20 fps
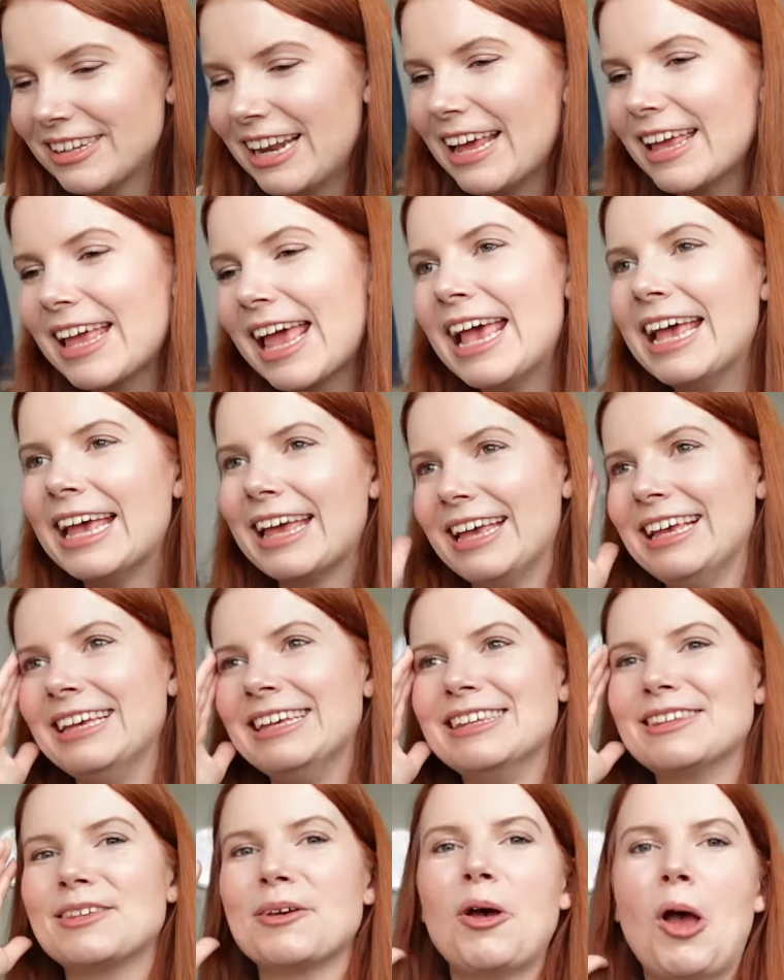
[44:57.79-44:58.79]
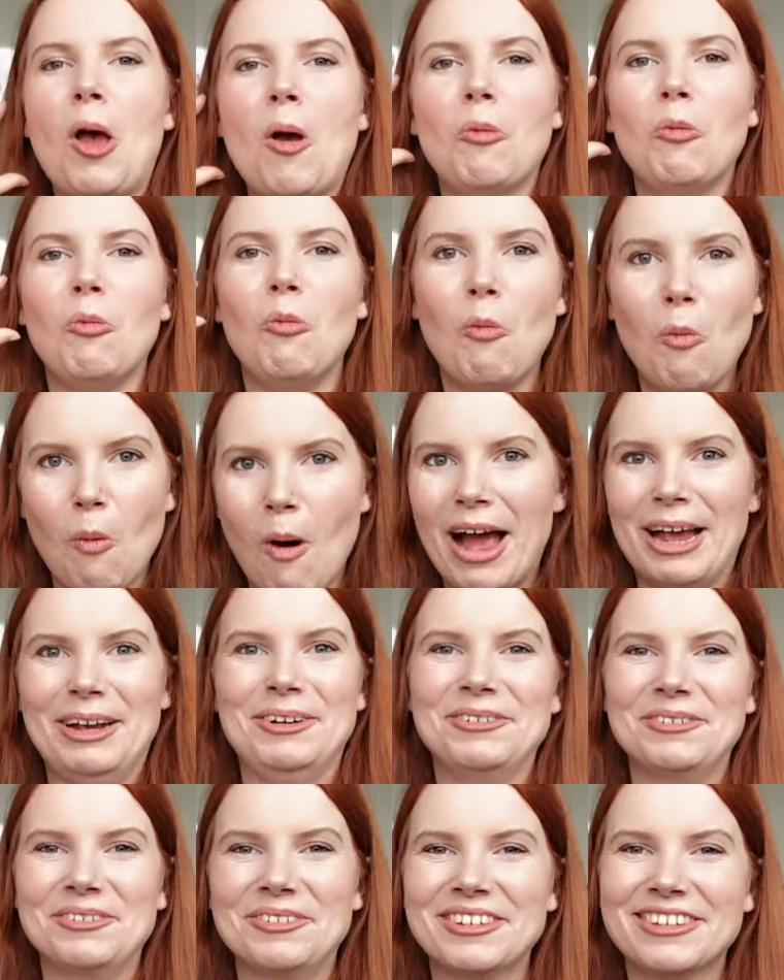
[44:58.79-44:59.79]
Like, it is
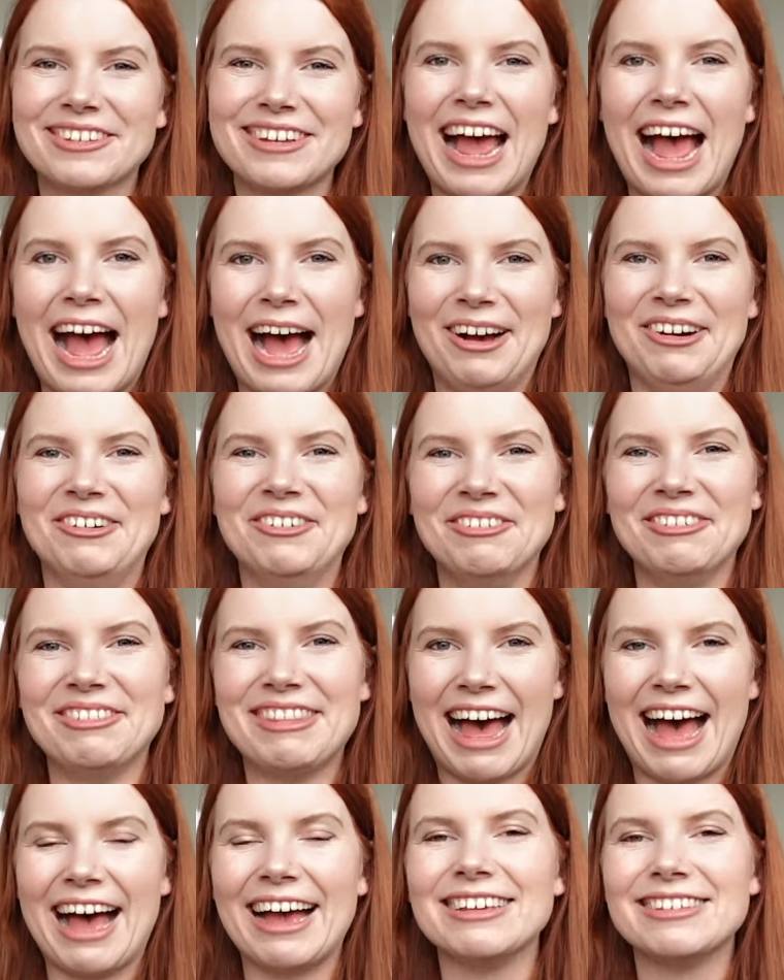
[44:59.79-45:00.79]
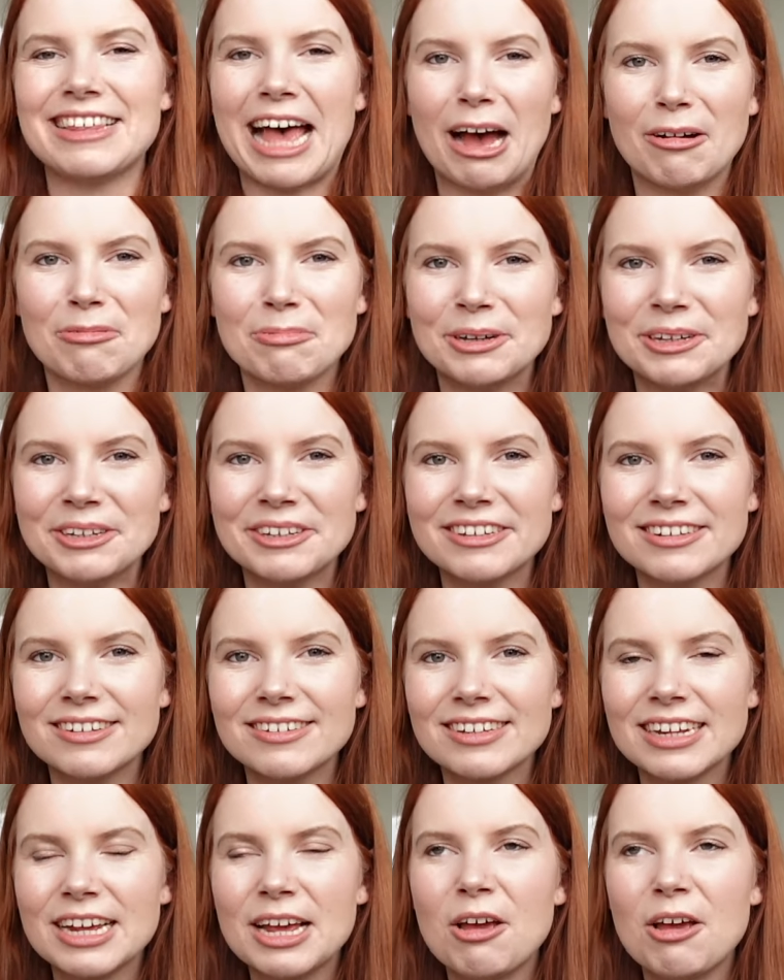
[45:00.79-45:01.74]
wild how that has happened.